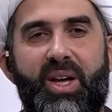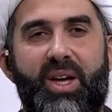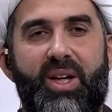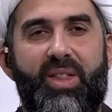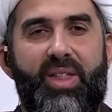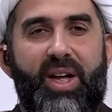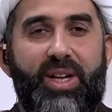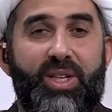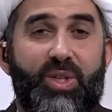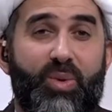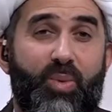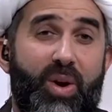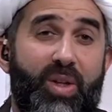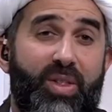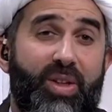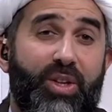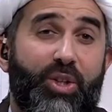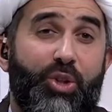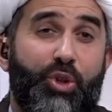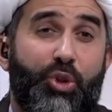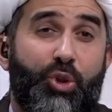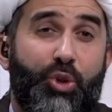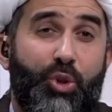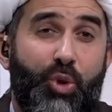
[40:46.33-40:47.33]
that's where the
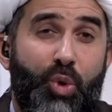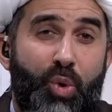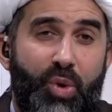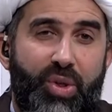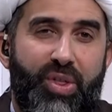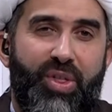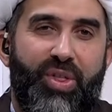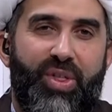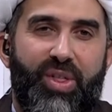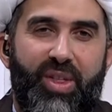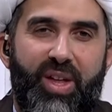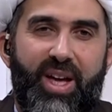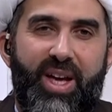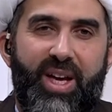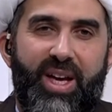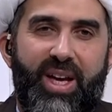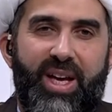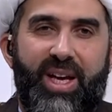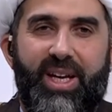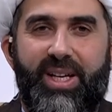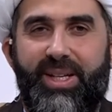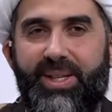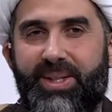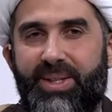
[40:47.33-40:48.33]
truth
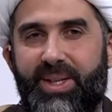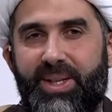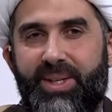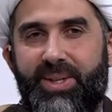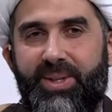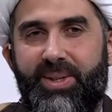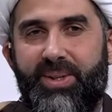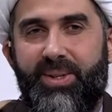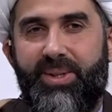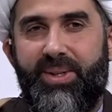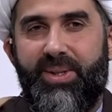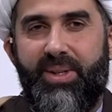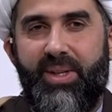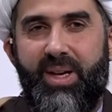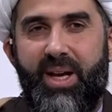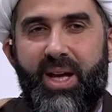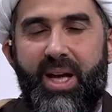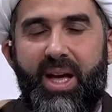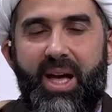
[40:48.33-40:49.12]
exists,